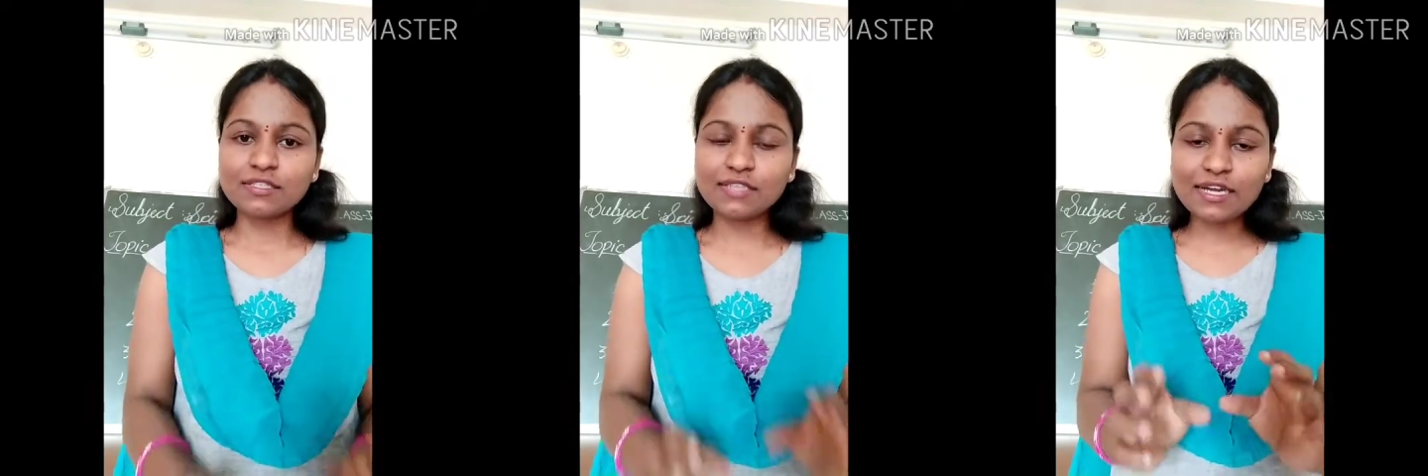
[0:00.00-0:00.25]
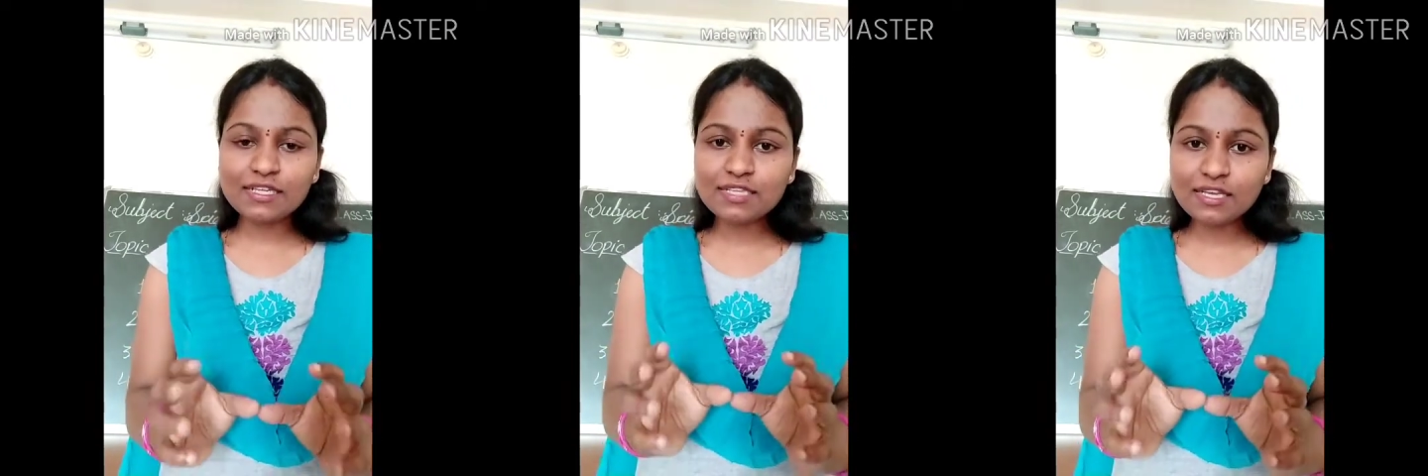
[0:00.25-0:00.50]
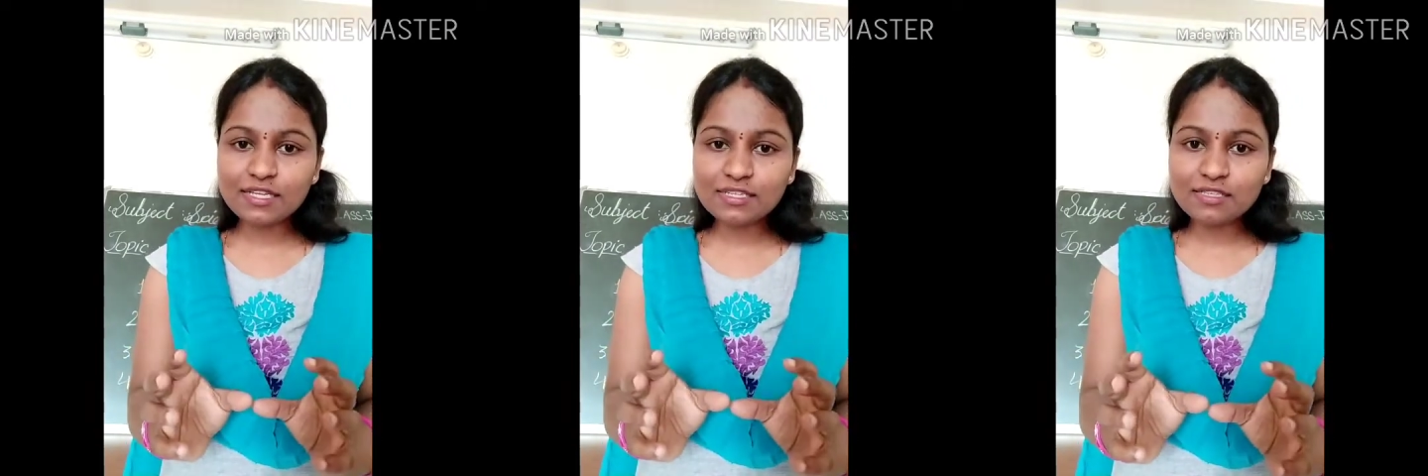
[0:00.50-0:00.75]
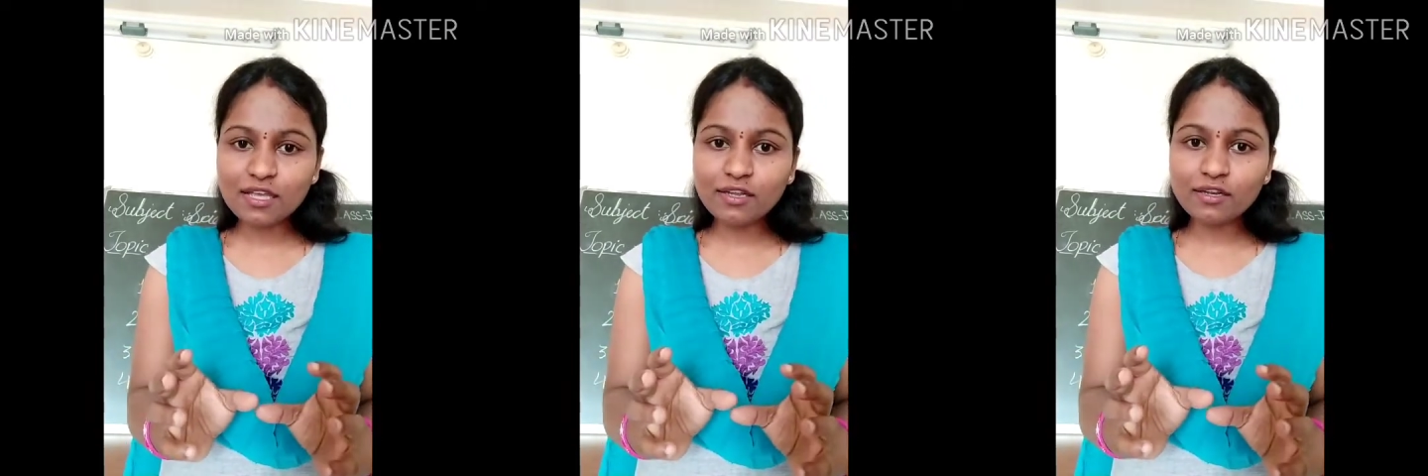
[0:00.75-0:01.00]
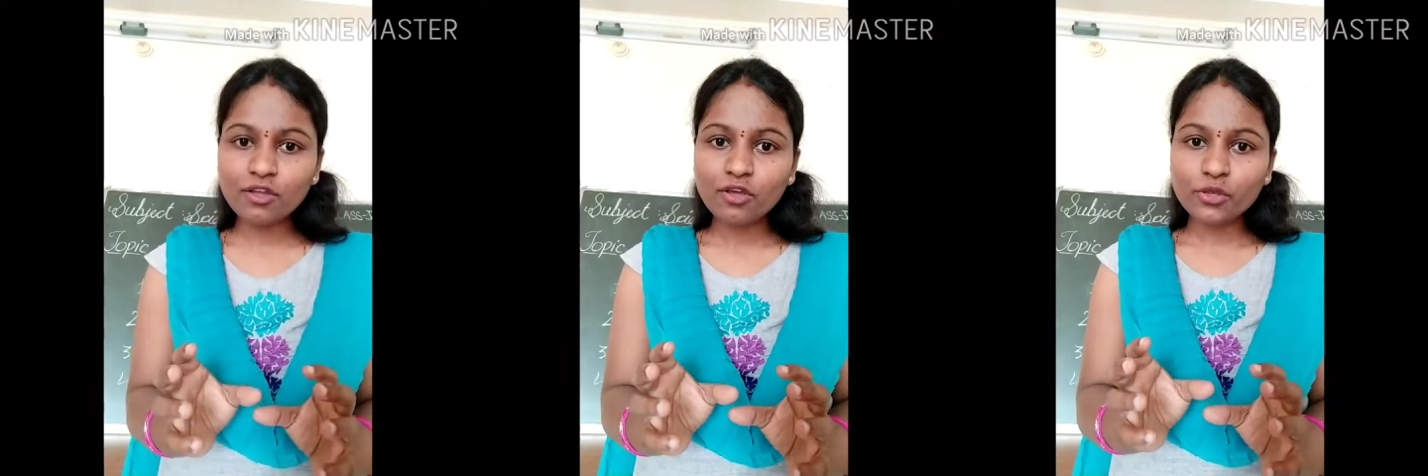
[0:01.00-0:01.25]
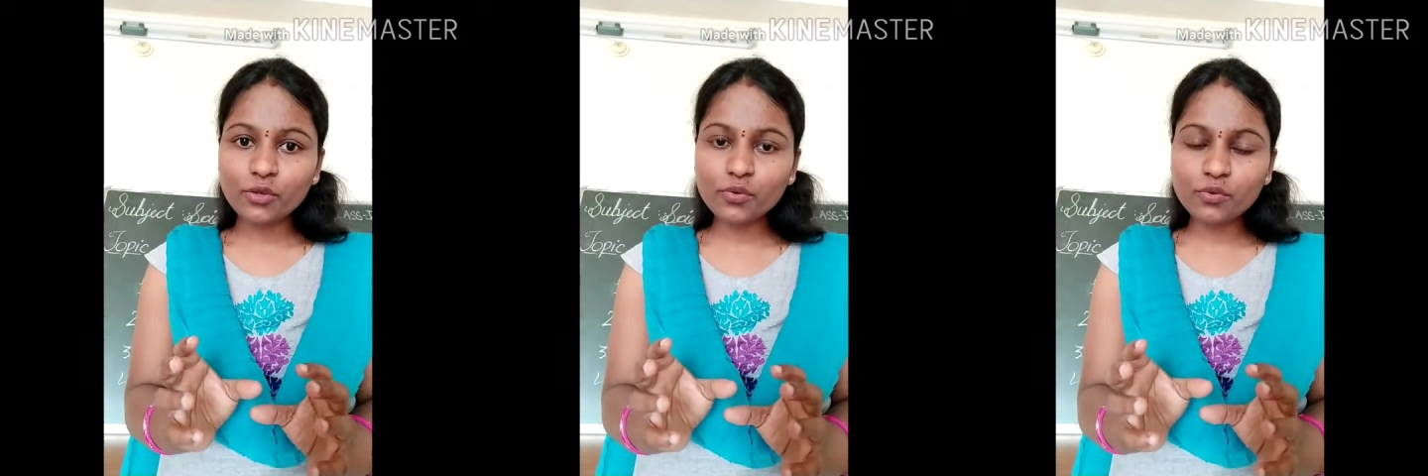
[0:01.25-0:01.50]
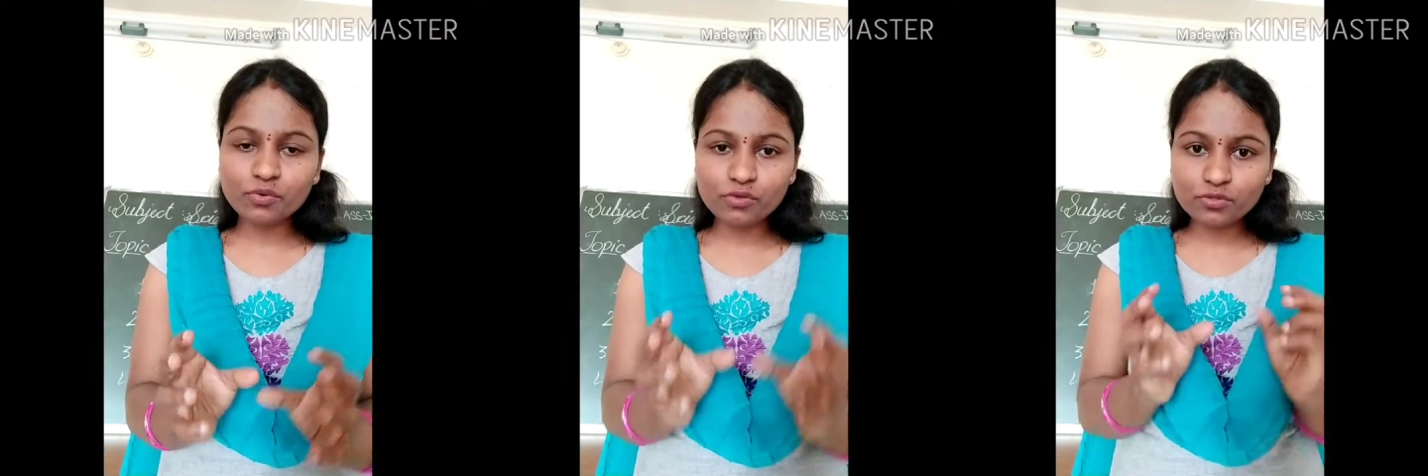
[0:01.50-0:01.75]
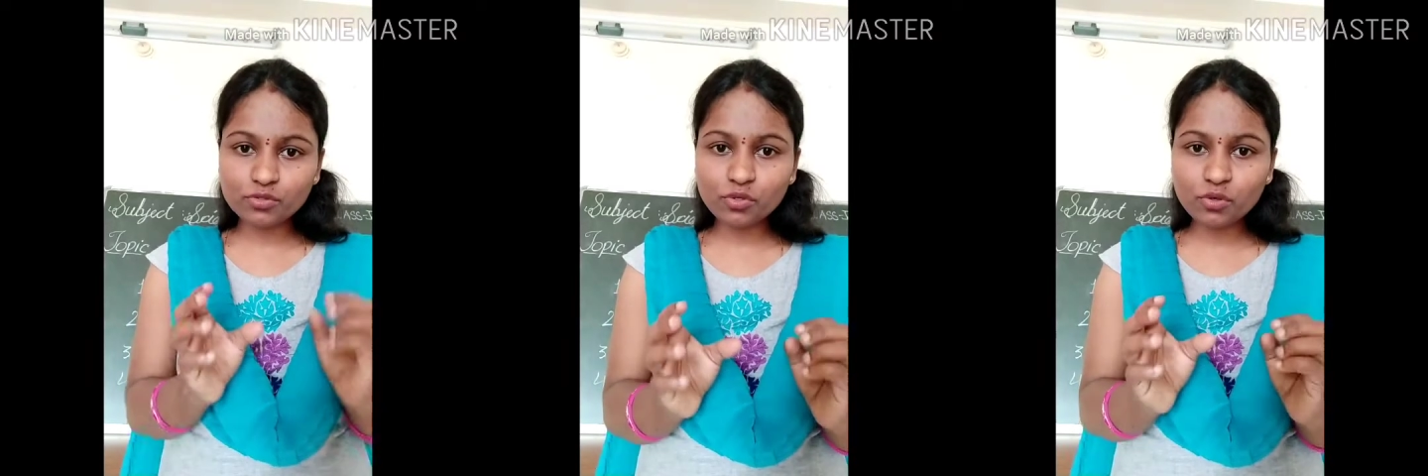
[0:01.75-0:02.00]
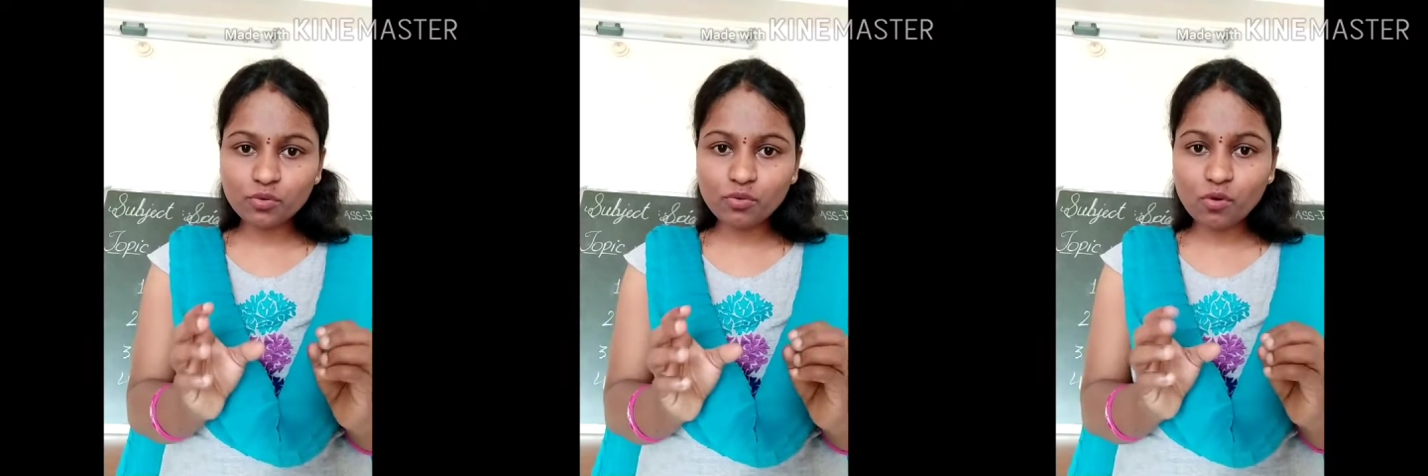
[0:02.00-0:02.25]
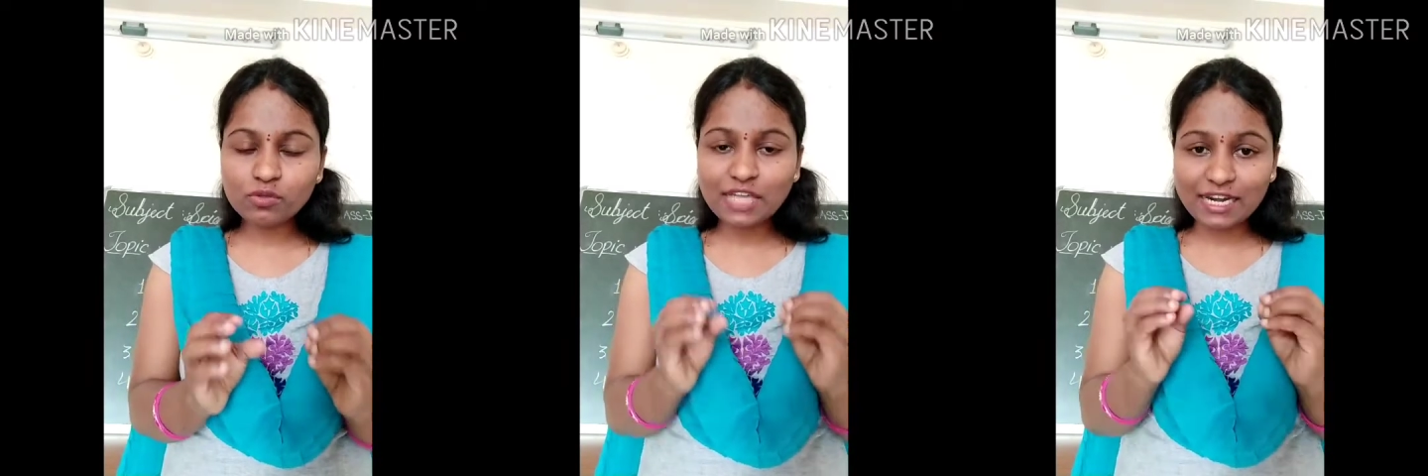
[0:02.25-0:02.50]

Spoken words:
That is the reason do you know